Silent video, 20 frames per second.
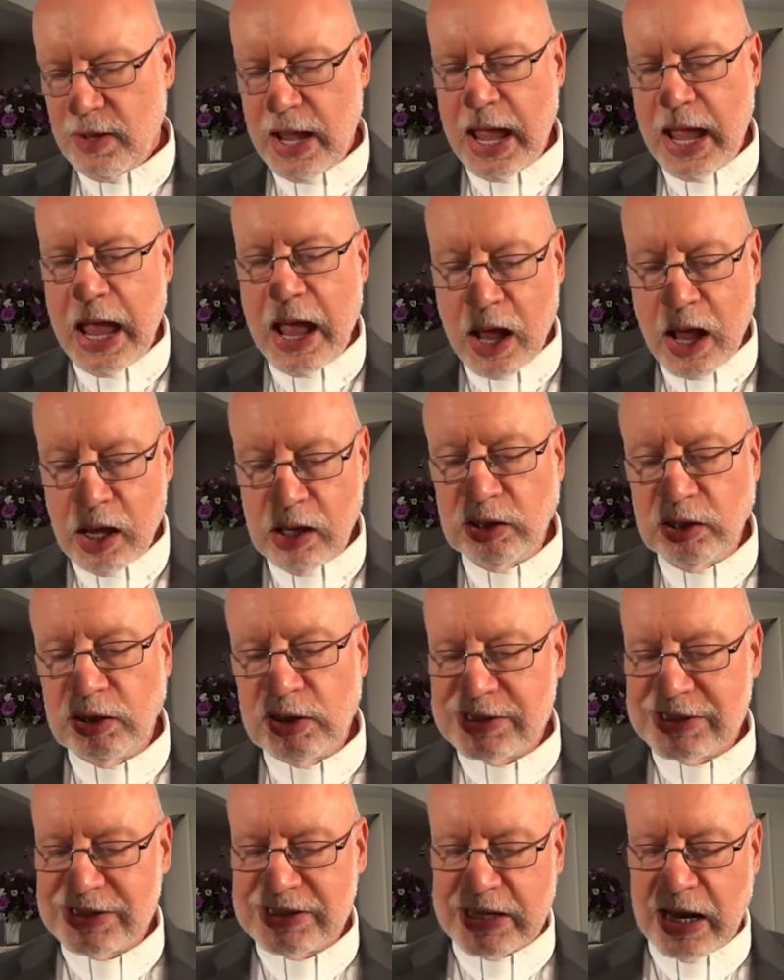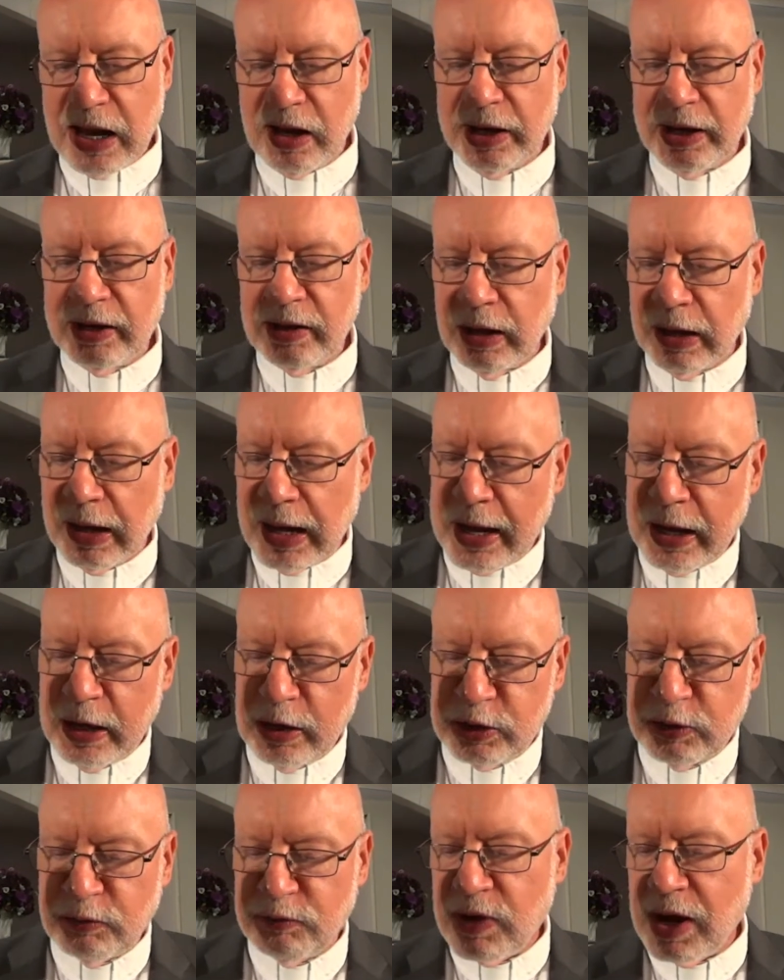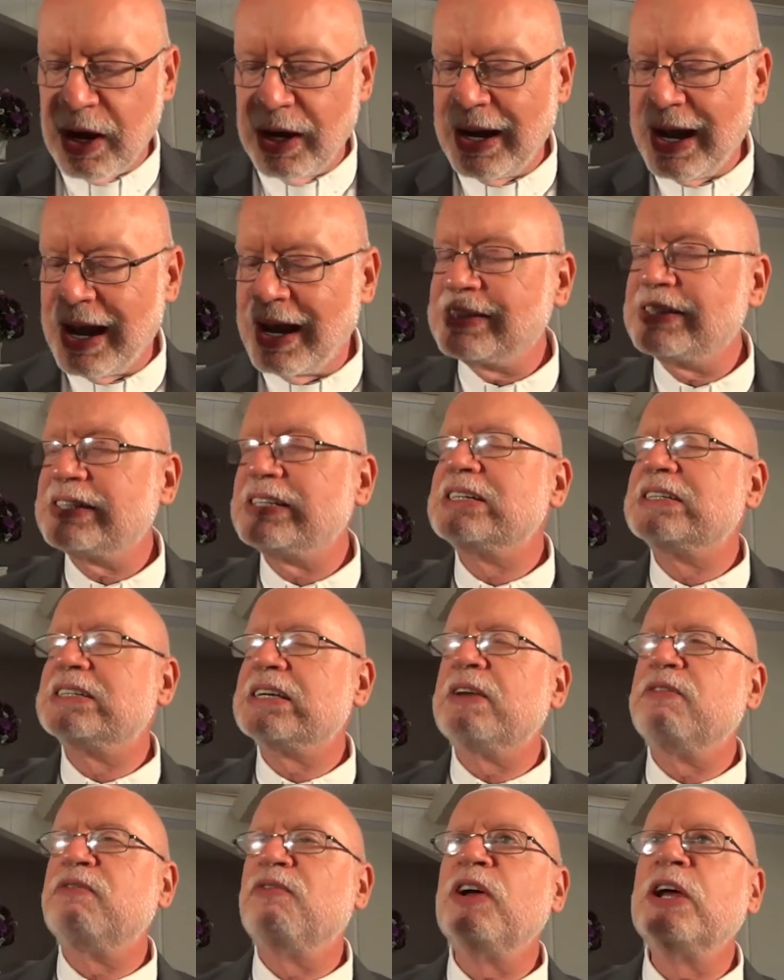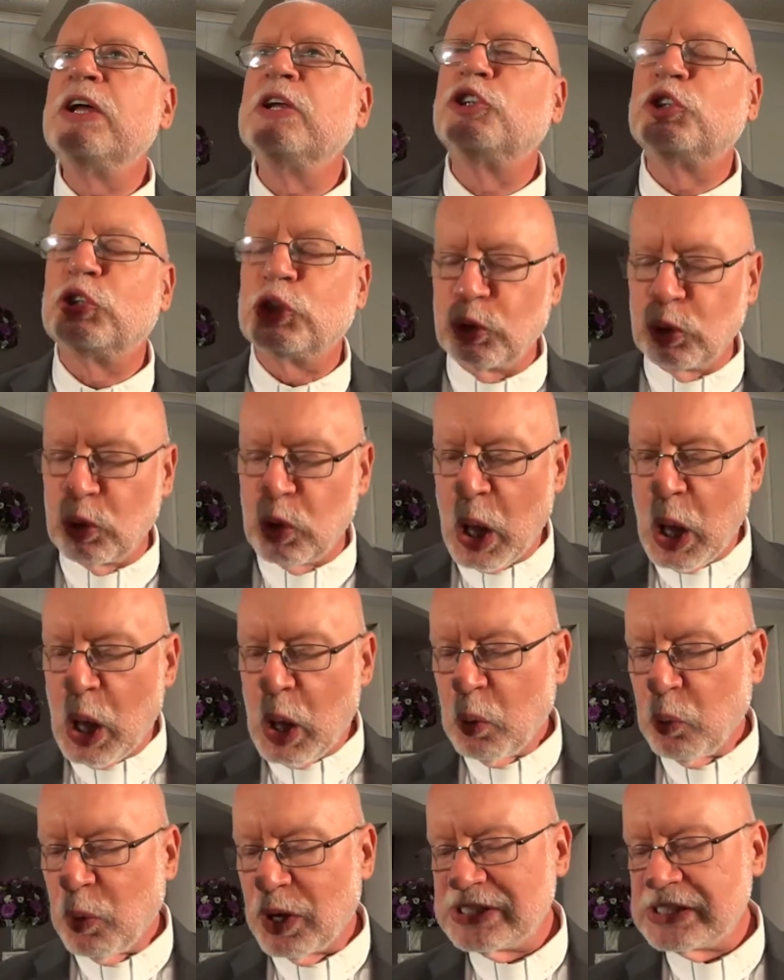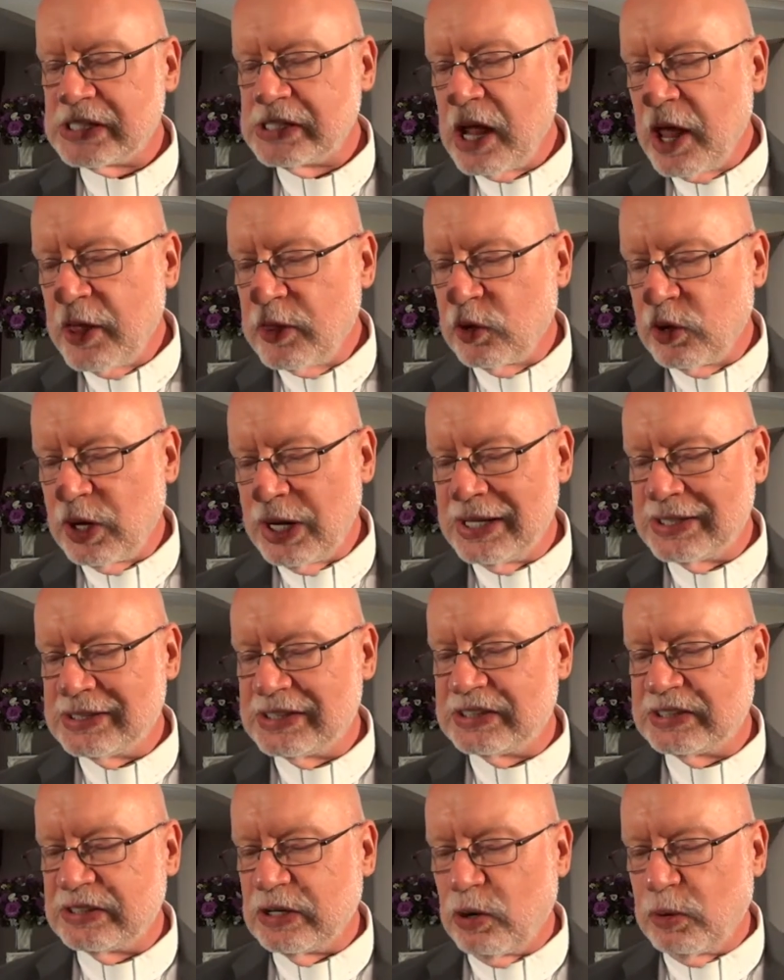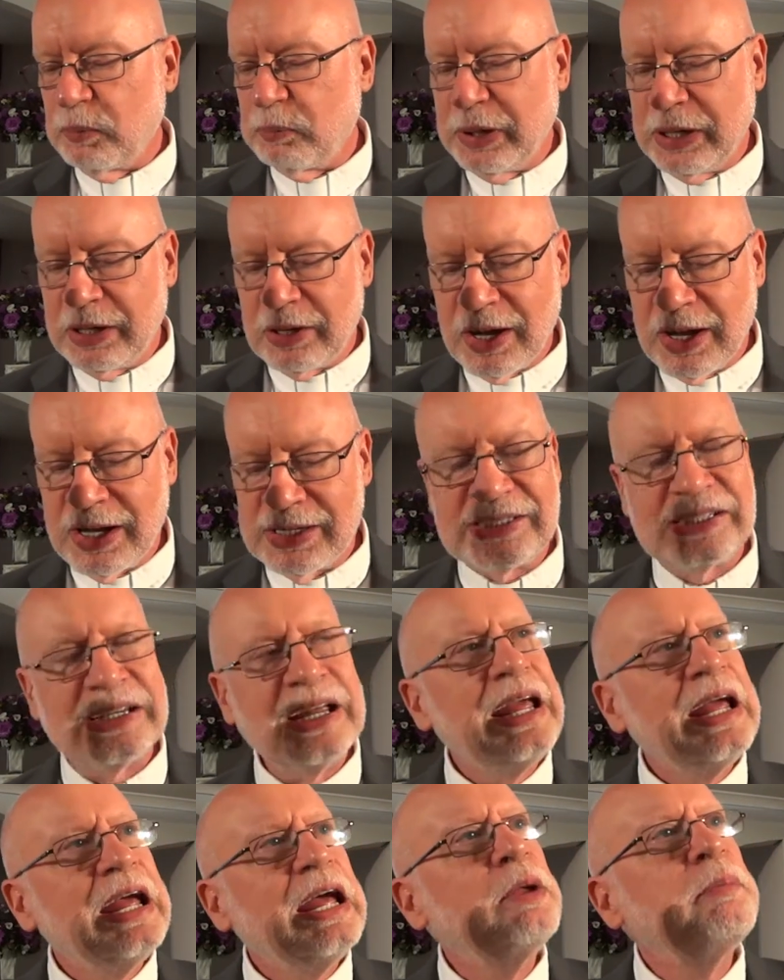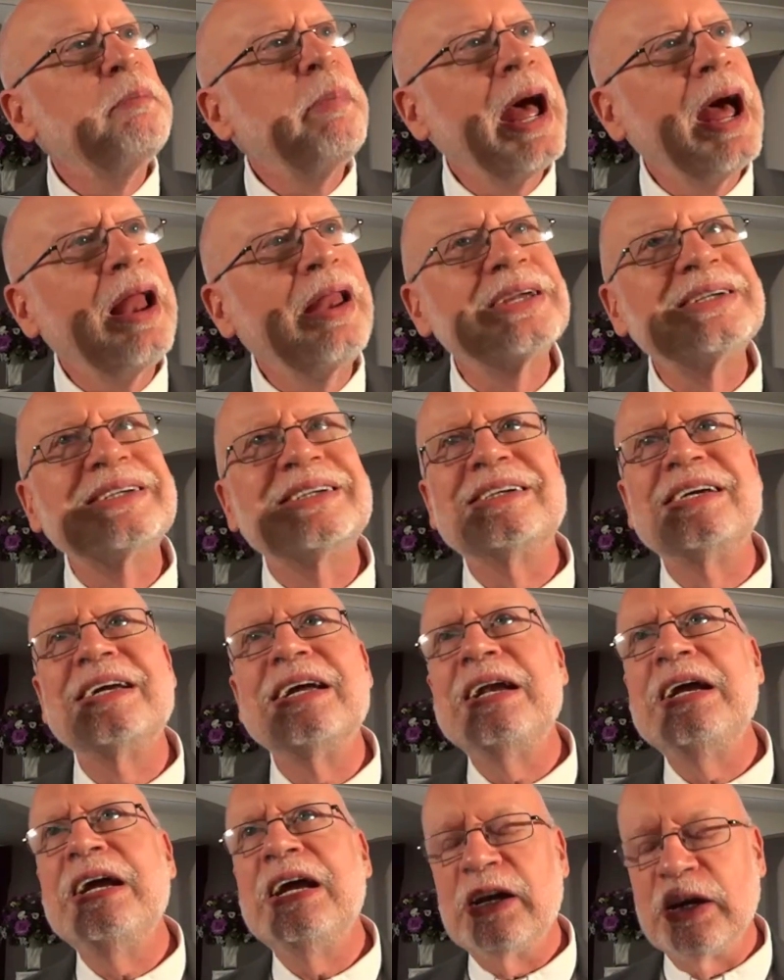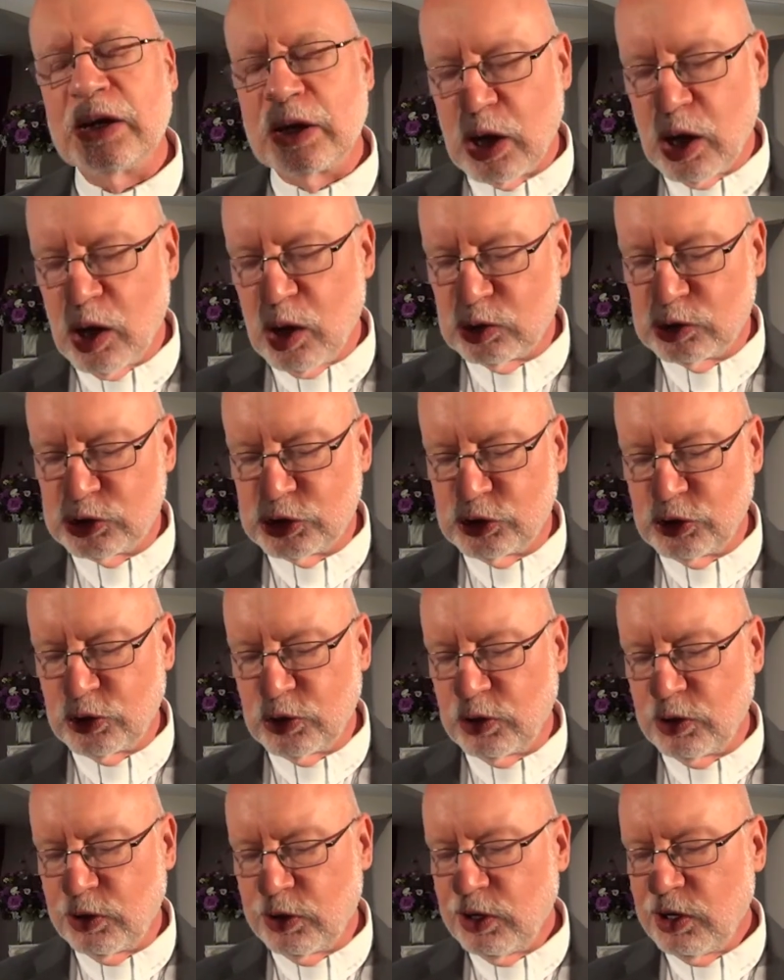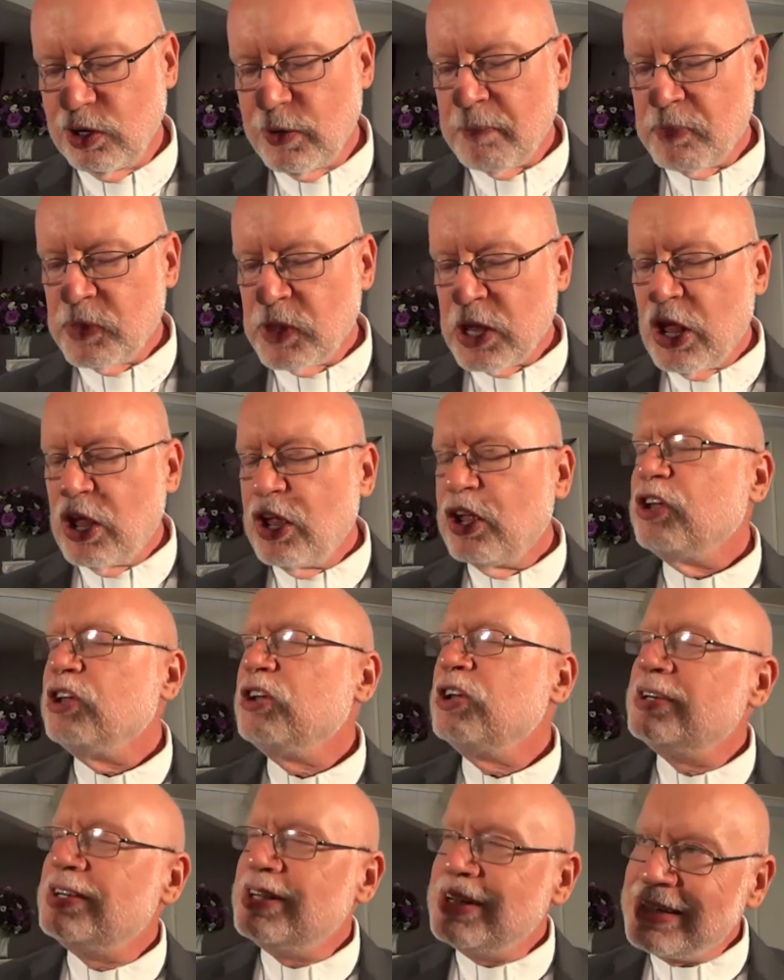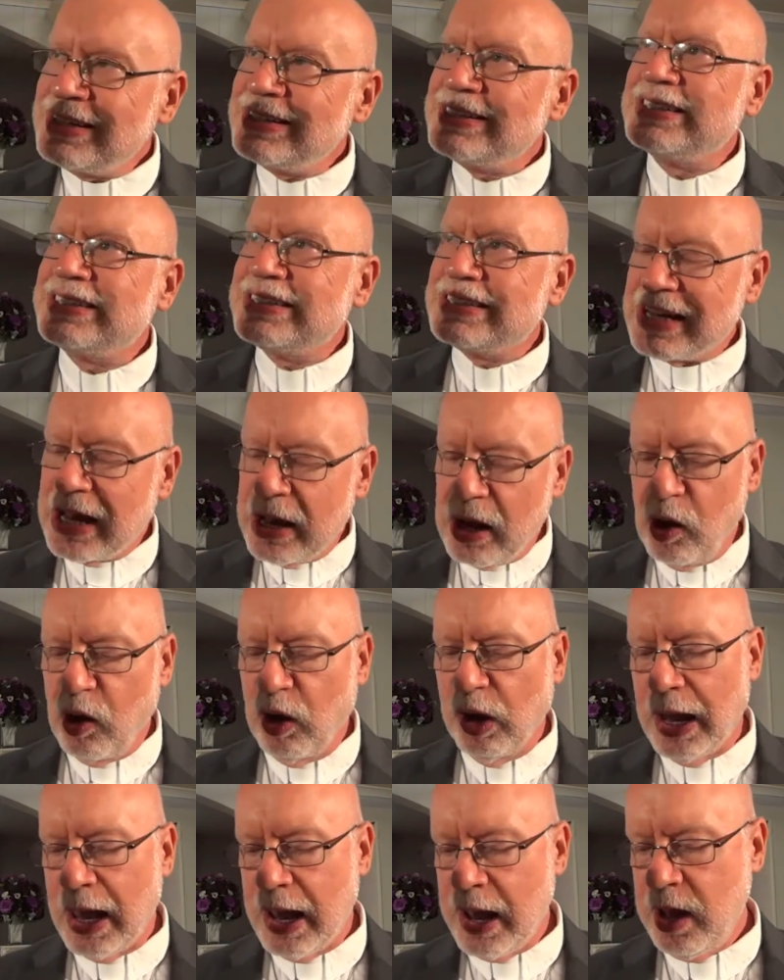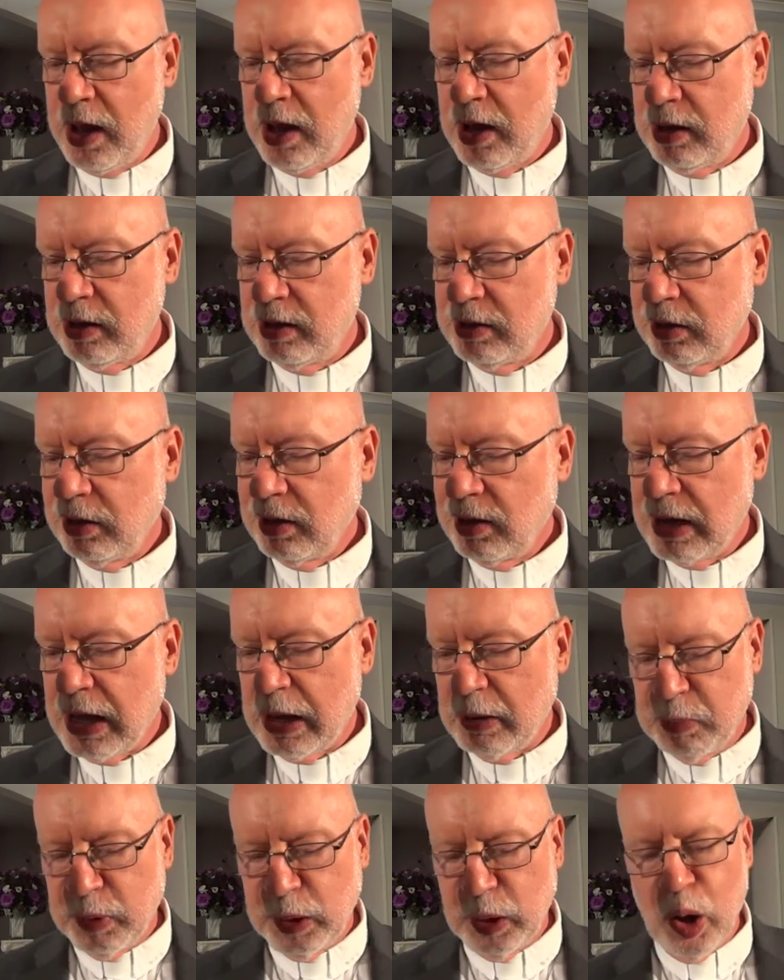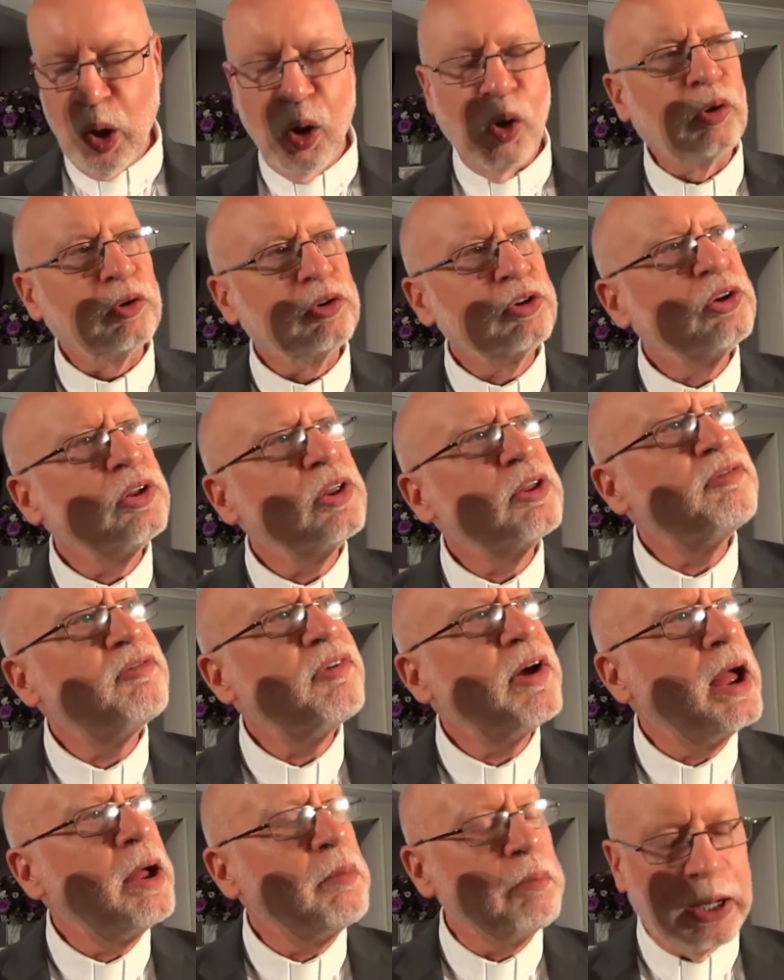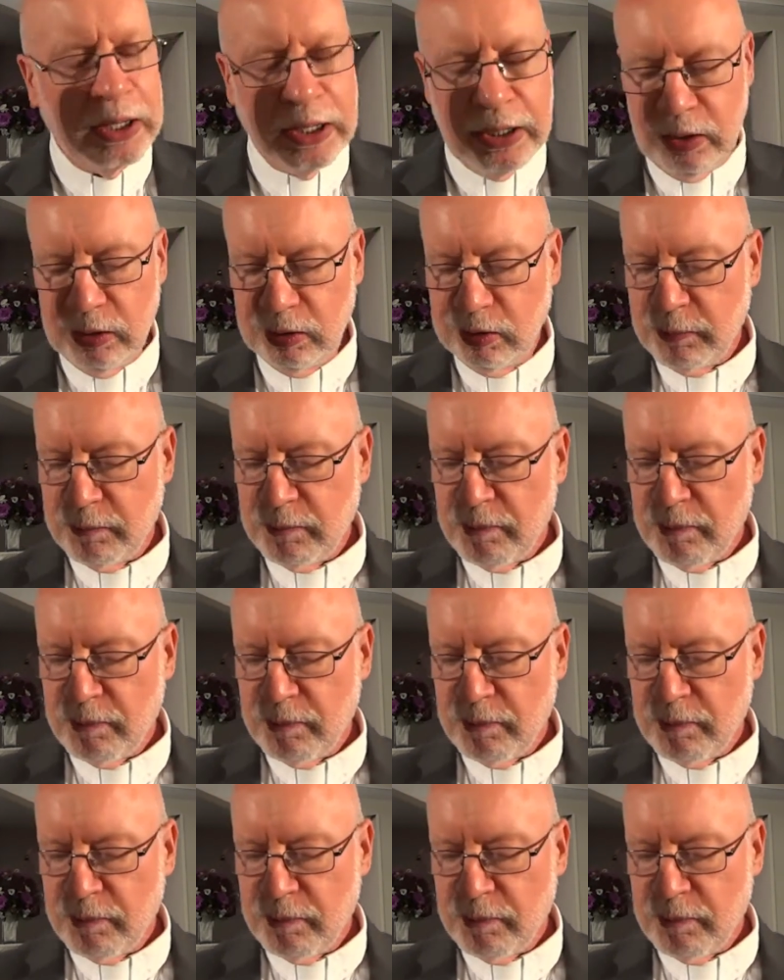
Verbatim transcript: And selling the land to finance his adventure was another insult because in Palestinian culture, you didn't sell land that belonged to the family